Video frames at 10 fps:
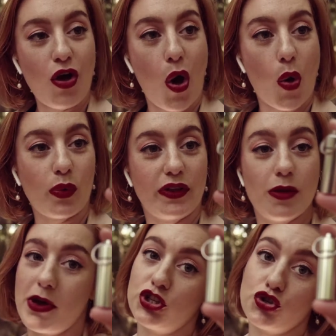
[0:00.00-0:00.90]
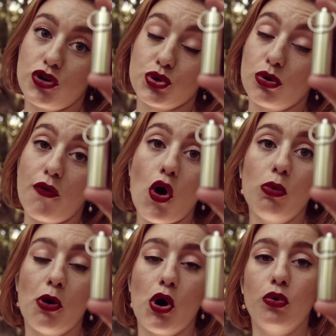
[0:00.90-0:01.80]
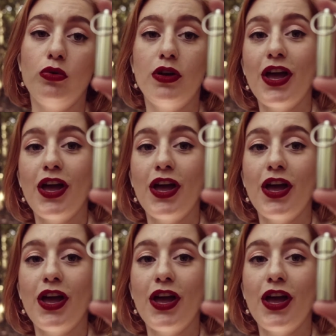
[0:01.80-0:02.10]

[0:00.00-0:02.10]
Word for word: Only the best treasure of all, Poe.